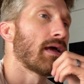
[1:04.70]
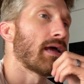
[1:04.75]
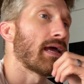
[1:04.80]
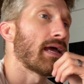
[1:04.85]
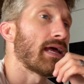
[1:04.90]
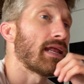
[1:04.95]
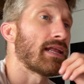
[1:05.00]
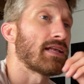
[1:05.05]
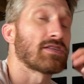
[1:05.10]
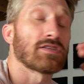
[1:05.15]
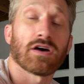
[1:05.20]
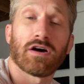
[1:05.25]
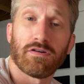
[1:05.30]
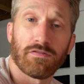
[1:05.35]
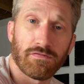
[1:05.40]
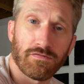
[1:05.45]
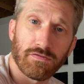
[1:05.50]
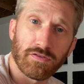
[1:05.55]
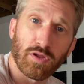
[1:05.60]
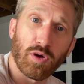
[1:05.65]
And it's a
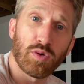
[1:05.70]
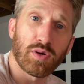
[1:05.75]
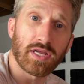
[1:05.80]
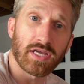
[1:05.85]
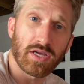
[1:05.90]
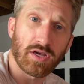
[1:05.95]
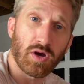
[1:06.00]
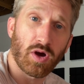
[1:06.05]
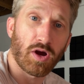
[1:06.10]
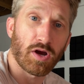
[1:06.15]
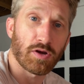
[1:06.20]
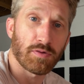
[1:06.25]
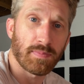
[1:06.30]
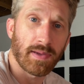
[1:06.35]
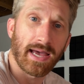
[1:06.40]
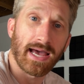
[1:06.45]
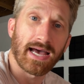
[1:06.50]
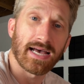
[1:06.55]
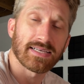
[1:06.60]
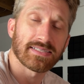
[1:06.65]
floating guard
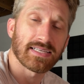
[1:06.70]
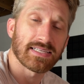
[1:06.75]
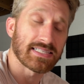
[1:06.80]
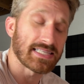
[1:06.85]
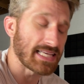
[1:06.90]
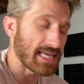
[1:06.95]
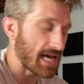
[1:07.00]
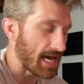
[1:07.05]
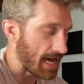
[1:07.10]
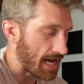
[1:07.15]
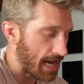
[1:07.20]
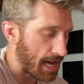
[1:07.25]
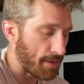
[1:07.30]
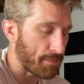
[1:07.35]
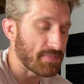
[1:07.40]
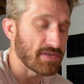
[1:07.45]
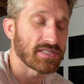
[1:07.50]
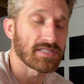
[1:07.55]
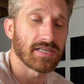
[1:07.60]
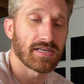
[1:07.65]
pass. It's the
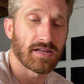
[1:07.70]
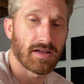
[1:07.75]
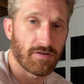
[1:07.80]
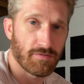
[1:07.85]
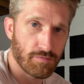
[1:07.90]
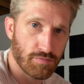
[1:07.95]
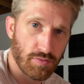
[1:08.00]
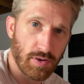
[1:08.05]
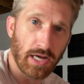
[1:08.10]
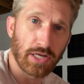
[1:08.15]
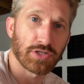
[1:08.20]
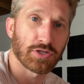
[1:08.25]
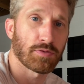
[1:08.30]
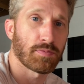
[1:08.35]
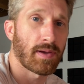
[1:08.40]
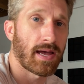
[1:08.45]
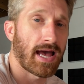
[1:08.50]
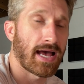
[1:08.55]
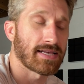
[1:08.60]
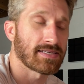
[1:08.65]
opposite of pressure
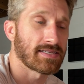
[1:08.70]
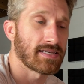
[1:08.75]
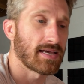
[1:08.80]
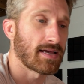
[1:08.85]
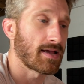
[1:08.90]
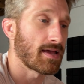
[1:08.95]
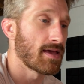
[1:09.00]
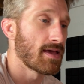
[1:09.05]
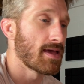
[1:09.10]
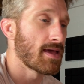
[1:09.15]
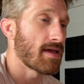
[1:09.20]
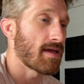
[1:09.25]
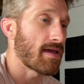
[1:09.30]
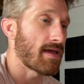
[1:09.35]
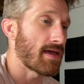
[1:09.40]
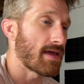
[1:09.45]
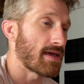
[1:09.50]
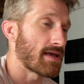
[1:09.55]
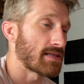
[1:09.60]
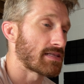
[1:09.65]
passing.
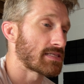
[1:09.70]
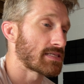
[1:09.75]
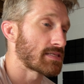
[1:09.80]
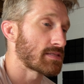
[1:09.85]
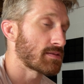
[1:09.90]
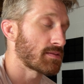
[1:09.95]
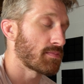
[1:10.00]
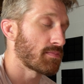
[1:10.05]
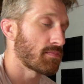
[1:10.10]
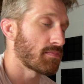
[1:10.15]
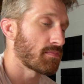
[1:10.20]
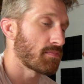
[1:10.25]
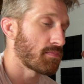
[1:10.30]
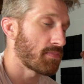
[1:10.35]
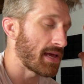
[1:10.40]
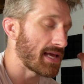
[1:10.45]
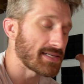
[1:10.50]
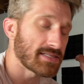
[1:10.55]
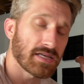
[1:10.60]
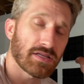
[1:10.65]
It's
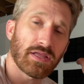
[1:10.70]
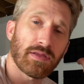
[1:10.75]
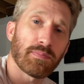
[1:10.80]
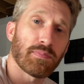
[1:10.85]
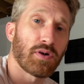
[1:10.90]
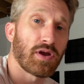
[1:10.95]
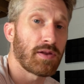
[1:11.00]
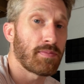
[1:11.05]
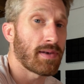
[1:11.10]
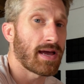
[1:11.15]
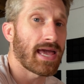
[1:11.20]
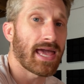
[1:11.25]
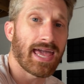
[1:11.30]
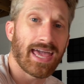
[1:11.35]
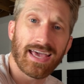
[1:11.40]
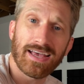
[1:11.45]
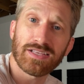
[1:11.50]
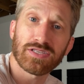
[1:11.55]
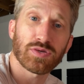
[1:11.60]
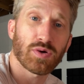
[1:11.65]
basically putting my
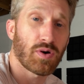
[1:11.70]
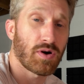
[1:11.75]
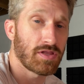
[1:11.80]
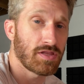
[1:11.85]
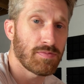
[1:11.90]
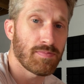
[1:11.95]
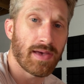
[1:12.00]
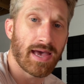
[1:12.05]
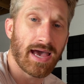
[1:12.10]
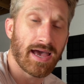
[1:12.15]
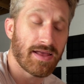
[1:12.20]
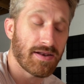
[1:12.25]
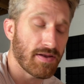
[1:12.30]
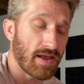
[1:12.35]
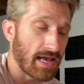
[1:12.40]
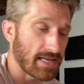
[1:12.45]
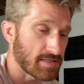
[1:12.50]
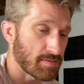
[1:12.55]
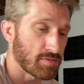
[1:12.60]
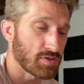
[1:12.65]
hands on the mat
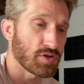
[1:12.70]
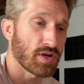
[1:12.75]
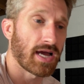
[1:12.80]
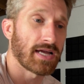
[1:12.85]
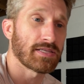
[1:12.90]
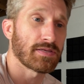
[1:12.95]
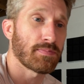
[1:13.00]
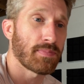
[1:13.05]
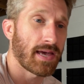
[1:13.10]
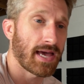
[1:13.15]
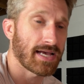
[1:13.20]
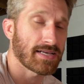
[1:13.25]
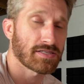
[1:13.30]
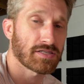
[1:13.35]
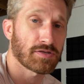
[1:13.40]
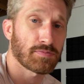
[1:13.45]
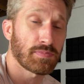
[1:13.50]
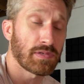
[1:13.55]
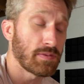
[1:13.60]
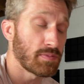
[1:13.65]
as I'm trying to pass
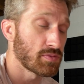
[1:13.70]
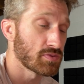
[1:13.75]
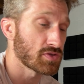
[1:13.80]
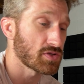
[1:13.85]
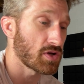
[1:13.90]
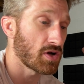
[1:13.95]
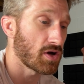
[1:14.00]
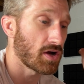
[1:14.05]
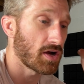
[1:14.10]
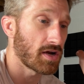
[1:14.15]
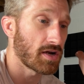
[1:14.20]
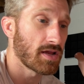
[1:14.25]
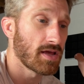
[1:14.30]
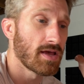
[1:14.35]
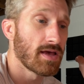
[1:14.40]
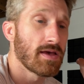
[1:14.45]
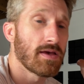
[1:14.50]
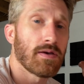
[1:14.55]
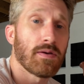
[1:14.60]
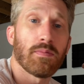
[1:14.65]
through people's guard,
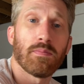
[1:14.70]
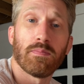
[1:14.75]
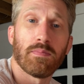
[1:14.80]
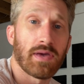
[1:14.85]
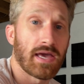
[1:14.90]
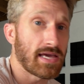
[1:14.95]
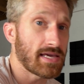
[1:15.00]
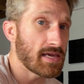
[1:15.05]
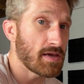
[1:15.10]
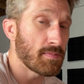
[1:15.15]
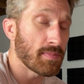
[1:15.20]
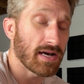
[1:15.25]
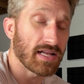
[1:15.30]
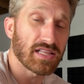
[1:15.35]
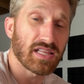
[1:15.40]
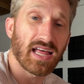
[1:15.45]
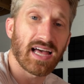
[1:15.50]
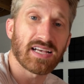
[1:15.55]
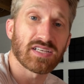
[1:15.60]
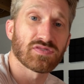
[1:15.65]
making my
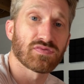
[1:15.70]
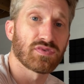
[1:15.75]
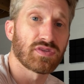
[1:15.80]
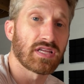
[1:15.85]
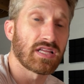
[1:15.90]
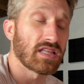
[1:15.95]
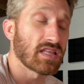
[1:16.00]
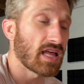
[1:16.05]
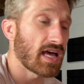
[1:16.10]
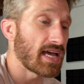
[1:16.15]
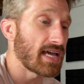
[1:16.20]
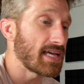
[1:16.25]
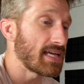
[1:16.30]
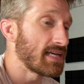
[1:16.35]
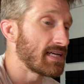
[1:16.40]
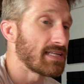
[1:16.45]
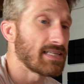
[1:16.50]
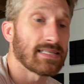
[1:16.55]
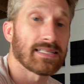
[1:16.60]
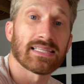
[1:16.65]
legs really light,
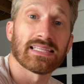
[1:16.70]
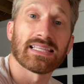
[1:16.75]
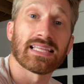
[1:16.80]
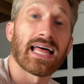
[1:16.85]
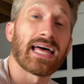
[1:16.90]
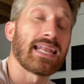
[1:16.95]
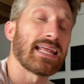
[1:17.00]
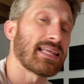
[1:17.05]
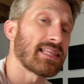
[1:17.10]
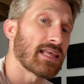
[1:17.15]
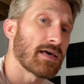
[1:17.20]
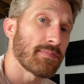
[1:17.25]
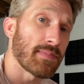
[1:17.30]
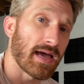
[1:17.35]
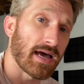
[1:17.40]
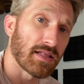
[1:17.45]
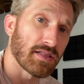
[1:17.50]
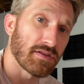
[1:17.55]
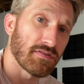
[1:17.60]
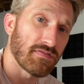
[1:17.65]
letting them
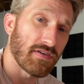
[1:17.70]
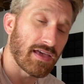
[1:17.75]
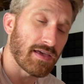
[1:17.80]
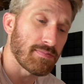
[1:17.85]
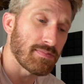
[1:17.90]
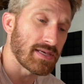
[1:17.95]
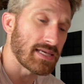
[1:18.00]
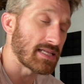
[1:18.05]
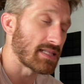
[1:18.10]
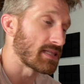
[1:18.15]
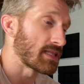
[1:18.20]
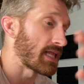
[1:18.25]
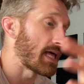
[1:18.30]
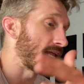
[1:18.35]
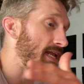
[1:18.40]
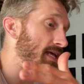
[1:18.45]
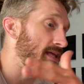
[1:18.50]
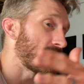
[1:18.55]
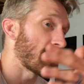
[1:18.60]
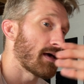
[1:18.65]
elevate me,
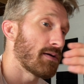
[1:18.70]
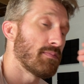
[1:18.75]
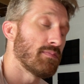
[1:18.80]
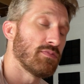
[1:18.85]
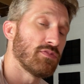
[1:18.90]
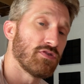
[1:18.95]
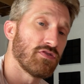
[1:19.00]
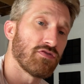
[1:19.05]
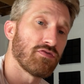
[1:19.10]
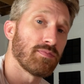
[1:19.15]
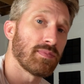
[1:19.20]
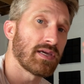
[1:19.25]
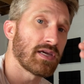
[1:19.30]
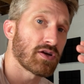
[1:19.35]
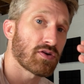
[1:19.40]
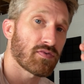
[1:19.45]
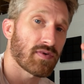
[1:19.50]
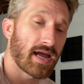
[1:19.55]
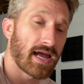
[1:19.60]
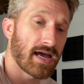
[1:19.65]
letting them move me
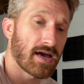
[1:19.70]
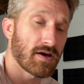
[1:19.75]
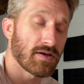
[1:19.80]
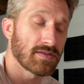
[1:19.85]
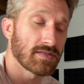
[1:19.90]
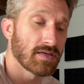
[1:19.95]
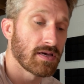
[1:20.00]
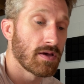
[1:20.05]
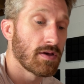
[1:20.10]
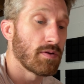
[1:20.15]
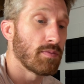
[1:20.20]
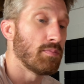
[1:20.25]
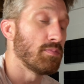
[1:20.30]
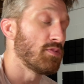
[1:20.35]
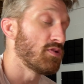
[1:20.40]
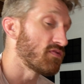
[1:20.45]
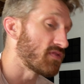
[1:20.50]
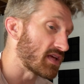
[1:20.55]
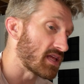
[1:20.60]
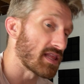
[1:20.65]
around,
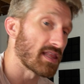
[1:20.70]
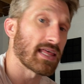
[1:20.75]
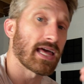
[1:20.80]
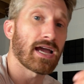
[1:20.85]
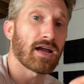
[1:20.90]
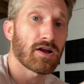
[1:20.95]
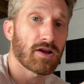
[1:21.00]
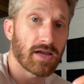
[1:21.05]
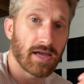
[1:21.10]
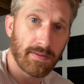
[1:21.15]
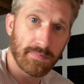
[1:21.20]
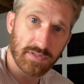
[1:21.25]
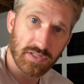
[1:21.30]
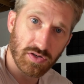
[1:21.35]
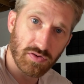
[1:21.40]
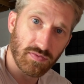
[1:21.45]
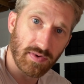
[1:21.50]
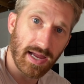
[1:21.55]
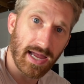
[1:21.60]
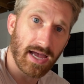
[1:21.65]
moving their hips
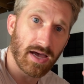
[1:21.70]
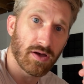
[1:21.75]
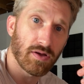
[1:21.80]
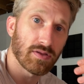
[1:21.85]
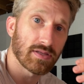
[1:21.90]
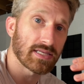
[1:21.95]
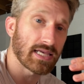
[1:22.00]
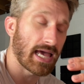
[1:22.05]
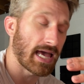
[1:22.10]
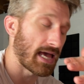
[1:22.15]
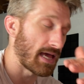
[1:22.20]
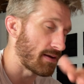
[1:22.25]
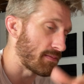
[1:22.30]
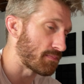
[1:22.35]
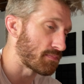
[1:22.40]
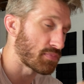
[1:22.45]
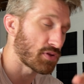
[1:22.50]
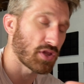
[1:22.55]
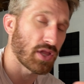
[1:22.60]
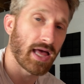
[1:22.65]
around,
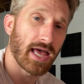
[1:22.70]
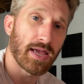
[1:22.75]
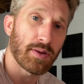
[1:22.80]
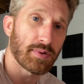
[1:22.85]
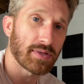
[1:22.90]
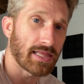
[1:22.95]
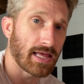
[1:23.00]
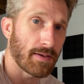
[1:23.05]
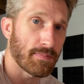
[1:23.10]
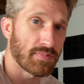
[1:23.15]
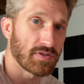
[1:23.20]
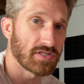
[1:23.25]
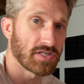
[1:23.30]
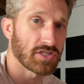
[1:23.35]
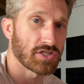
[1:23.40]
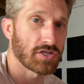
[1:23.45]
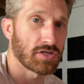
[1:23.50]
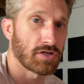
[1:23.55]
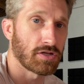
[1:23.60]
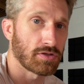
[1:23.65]
and playing with that
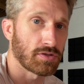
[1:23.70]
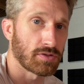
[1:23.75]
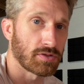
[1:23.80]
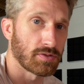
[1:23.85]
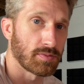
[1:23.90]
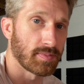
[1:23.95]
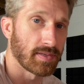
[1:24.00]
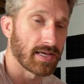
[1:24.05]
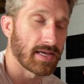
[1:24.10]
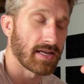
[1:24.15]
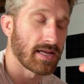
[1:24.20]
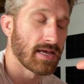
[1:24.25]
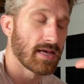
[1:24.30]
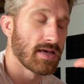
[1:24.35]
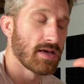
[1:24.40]
position a little bit.